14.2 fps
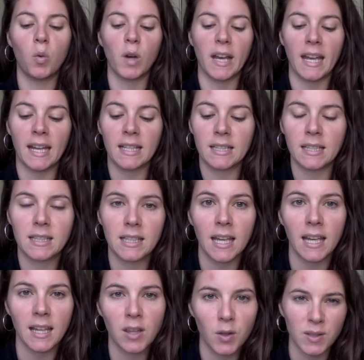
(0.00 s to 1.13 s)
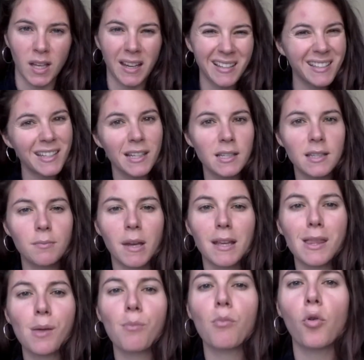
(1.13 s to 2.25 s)
way to take those ideas and make
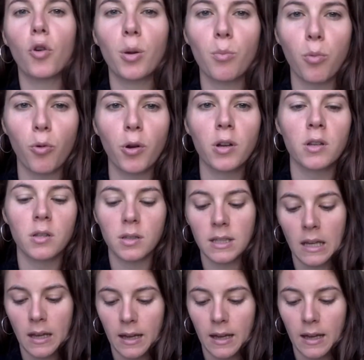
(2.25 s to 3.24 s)
them more important,